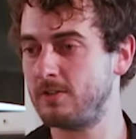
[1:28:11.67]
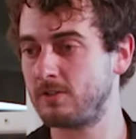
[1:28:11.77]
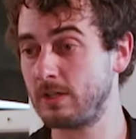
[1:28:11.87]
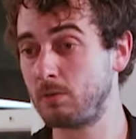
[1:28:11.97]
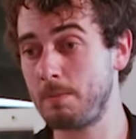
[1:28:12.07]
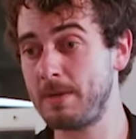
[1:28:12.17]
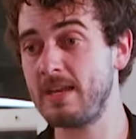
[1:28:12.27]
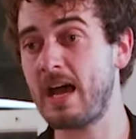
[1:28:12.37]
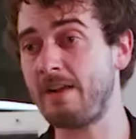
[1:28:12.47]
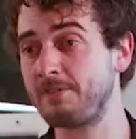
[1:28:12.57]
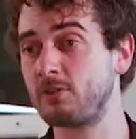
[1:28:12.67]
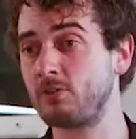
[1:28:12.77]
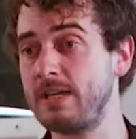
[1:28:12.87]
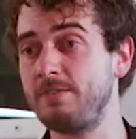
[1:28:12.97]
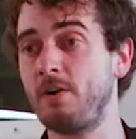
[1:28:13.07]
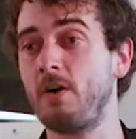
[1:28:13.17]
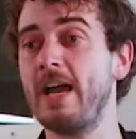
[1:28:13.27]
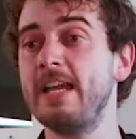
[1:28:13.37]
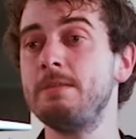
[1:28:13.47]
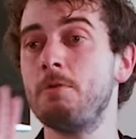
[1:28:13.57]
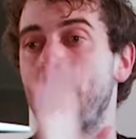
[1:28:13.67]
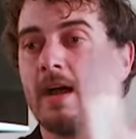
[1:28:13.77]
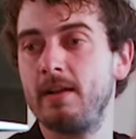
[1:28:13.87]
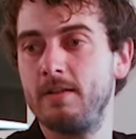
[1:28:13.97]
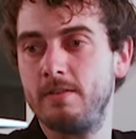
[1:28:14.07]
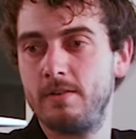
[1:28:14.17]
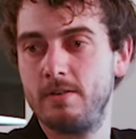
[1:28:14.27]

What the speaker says: So it will be half the screen for any mobile,